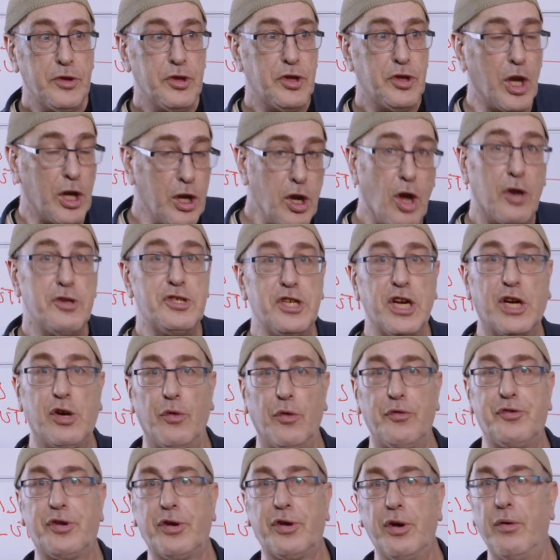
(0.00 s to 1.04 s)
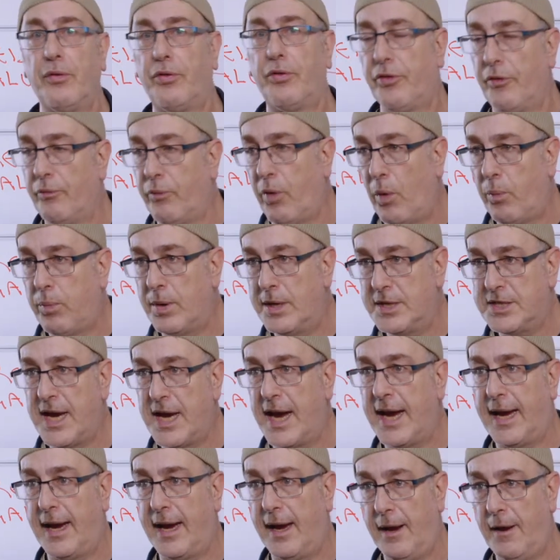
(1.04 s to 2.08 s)
the logical truth of what we're
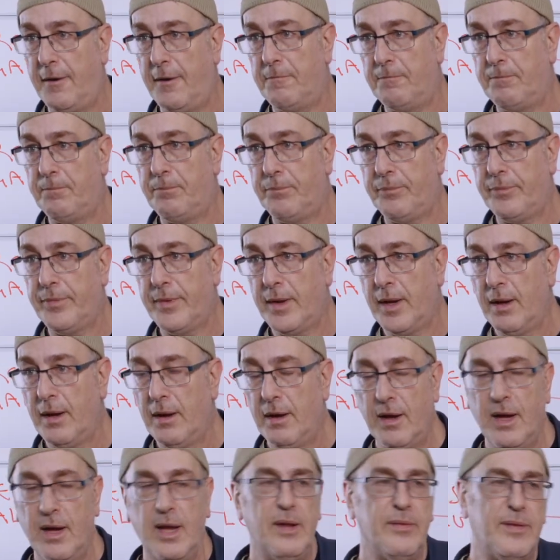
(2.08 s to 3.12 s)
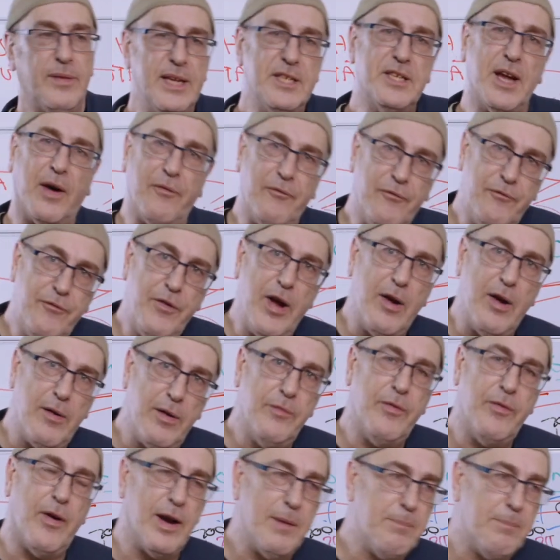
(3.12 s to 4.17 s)
saying. These are very,
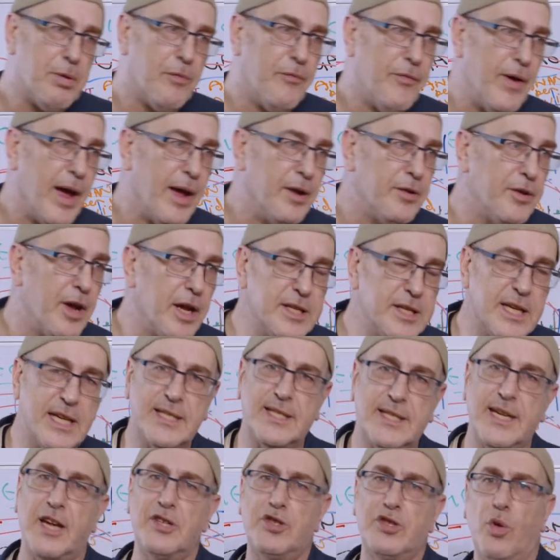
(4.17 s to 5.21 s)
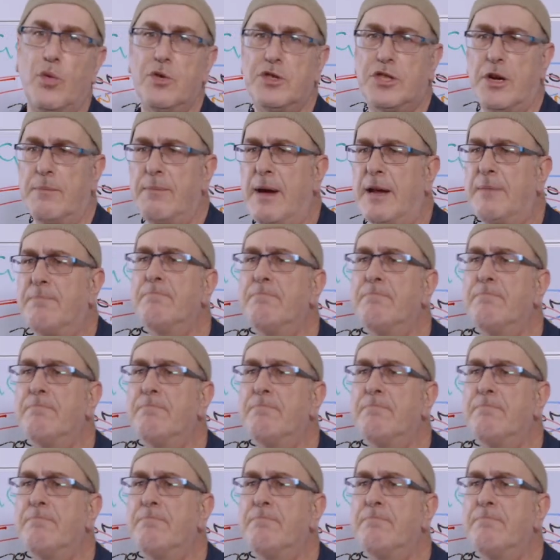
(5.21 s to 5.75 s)
very profound ideas. Sa'adja also made